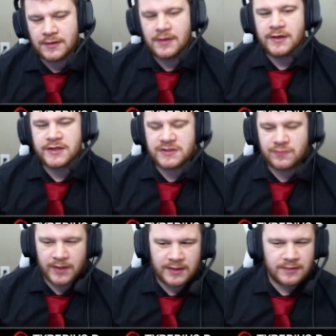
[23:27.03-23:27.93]

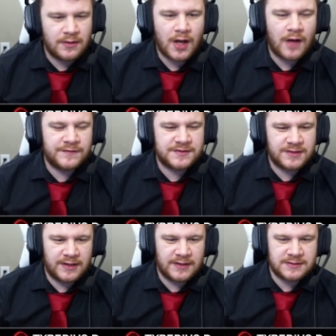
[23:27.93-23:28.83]
Sweden
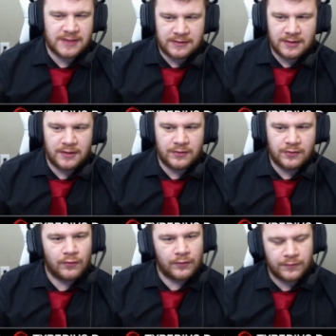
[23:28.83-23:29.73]
obviously is like the
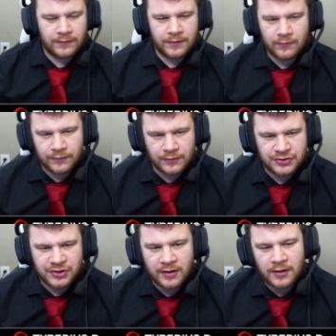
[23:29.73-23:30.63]
northern
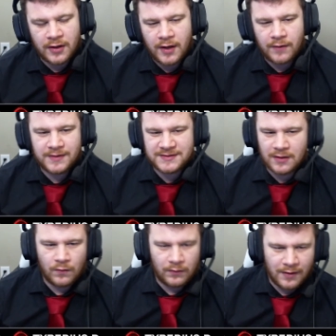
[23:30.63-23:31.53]
juggernaut. It's got
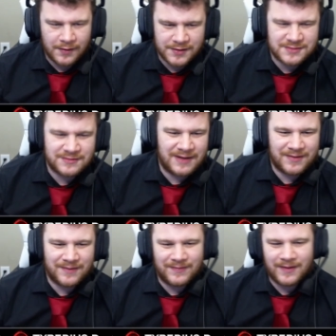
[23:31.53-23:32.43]
a long history. I'm
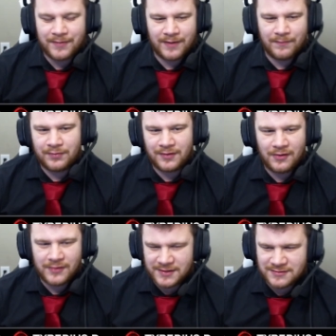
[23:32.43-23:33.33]
gonna
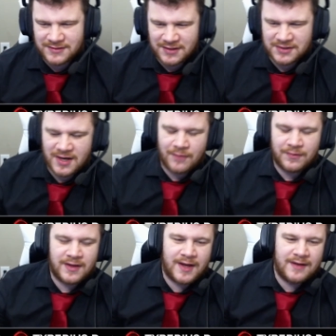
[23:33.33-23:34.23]
blow the history section out
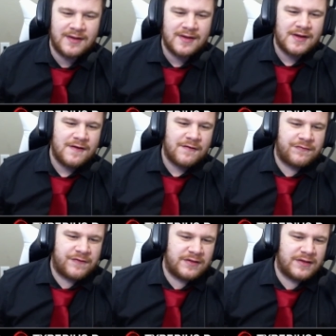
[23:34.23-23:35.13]
with that.
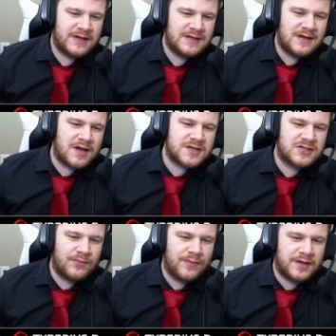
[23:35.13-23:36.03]
Finland, not
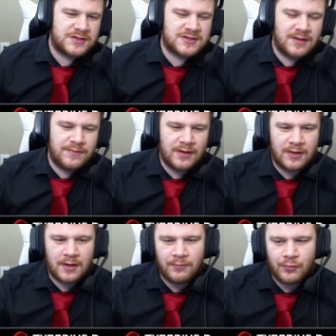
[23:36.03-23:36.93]
so much. It's gonna be a
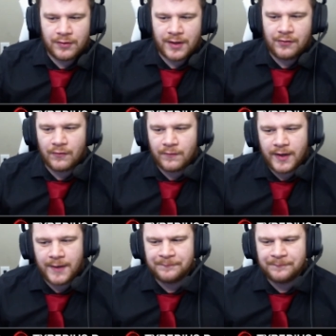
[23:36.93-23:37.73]
lot more like Norway.